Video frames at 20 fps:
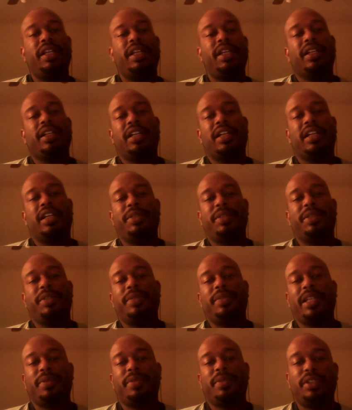Comment
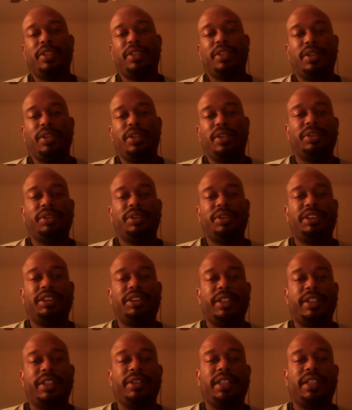down below,
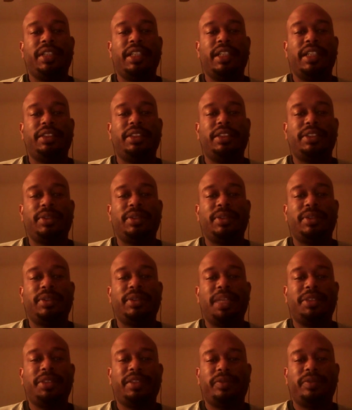share, like,
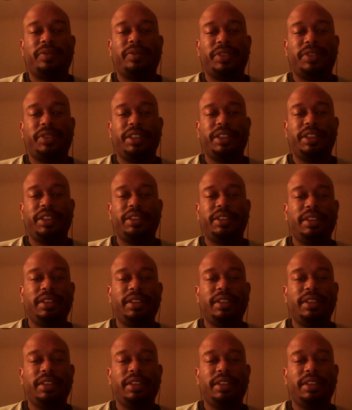subscribe, tell a friend.